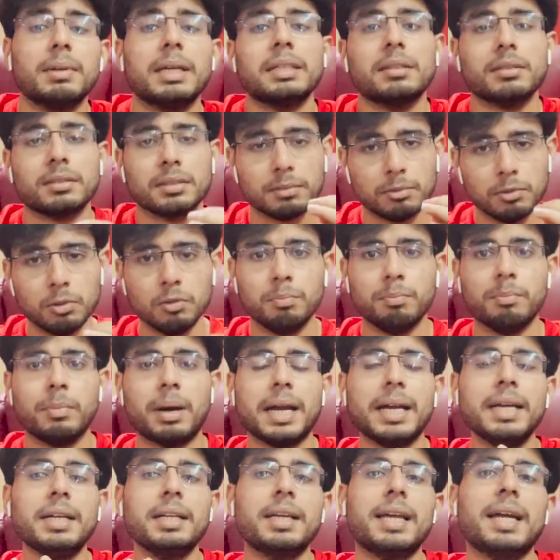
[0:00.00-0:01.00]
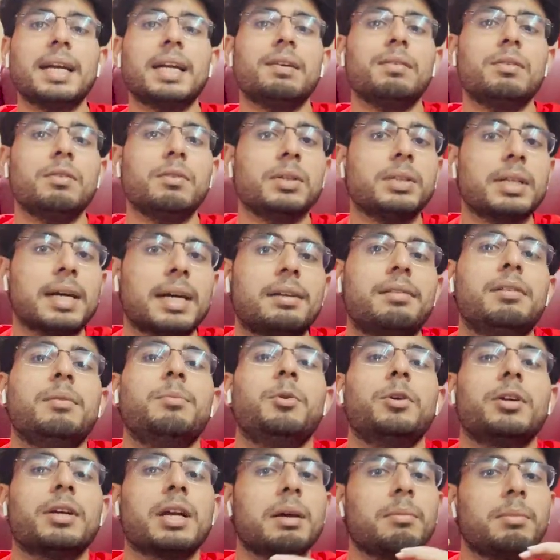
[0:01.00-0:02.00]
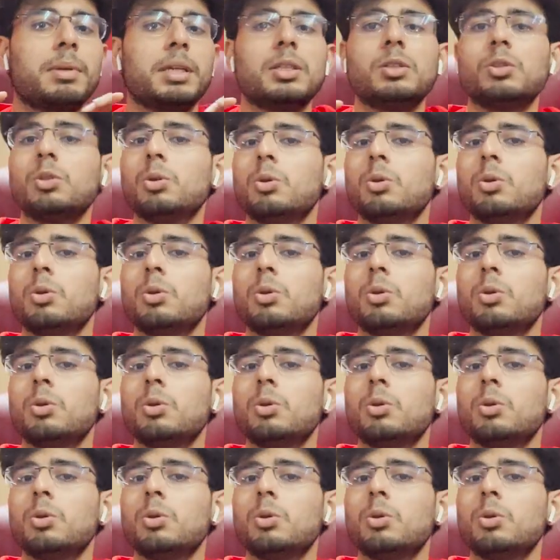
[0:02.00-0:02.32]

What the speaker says: Like, you might get away with dynamic programming,